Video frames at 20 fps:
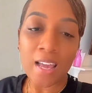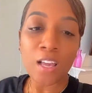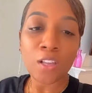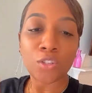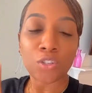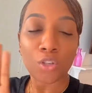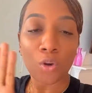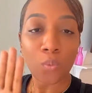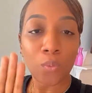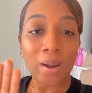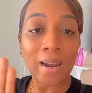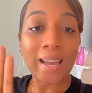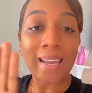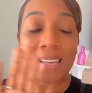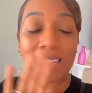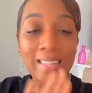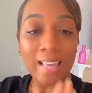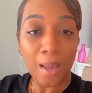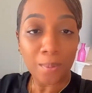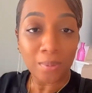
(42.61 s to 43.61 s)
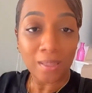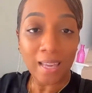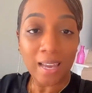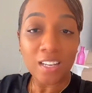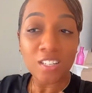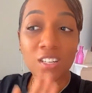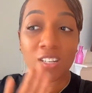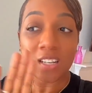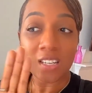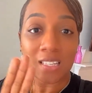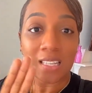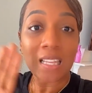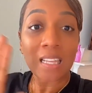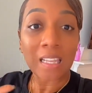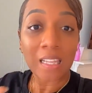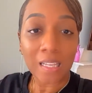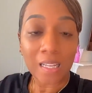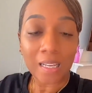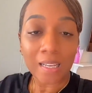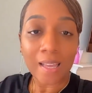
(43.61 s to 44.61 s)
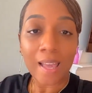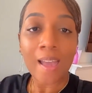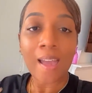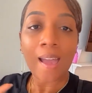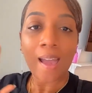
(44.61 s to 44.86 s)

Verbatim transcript: So, when I get the application, does it look